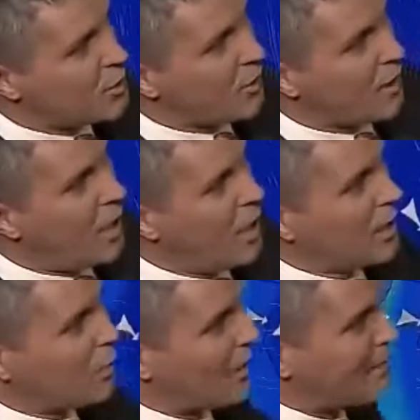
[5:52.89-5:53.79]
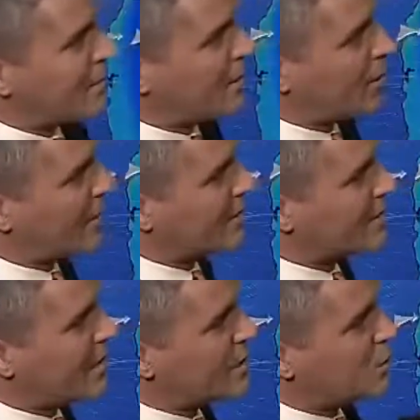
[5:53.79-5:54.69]
soaring all the way up to the New England
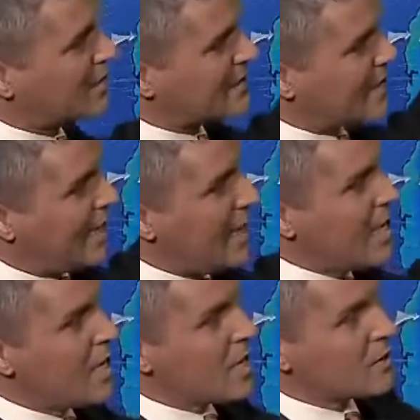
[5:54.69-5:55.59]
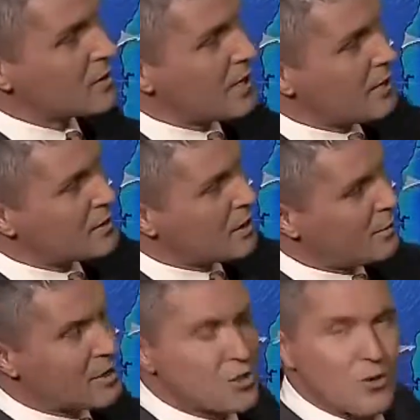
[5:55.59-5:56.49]
states once again. Looks like it's going to
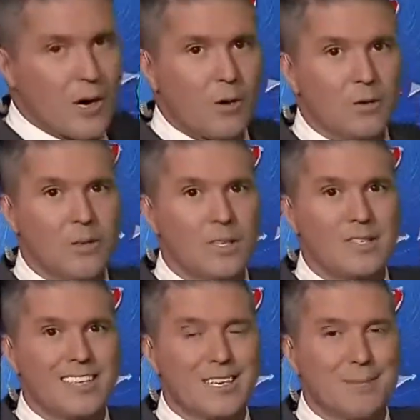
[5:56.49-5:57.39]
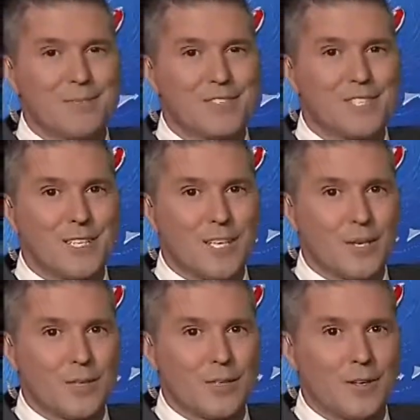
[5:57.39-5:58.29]
be a struggle to get above
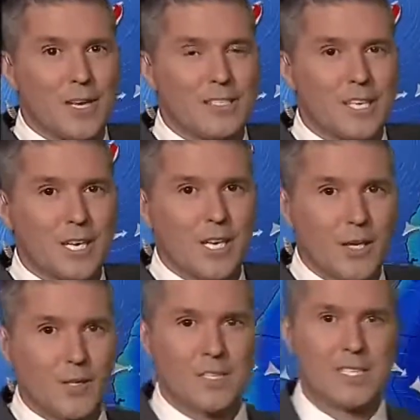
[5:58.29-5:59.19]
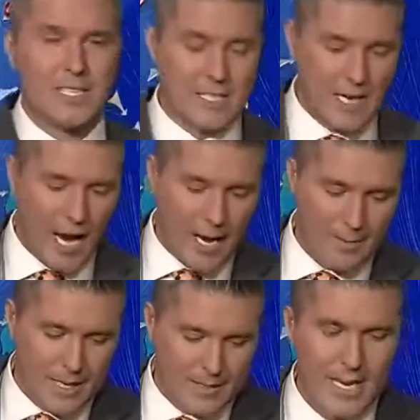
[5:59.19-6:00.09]
zero across the Dakotas and
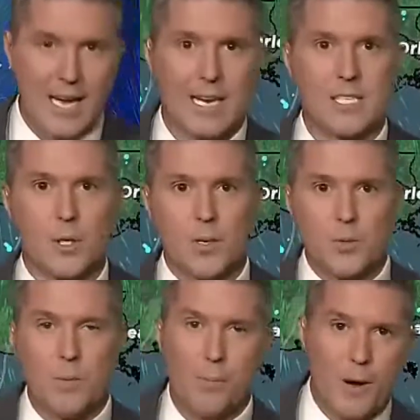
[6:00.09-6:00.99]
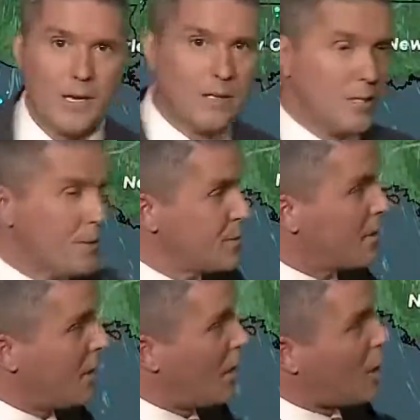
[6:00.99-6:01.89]
Montana. So as we bring it closer
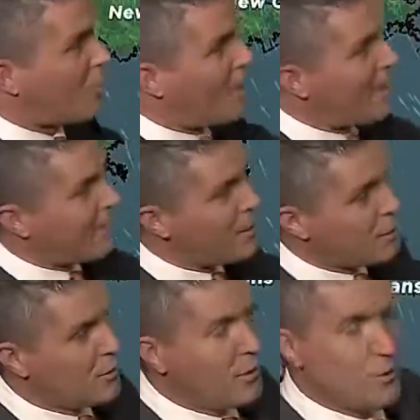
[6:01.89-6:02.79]
to home, high pressure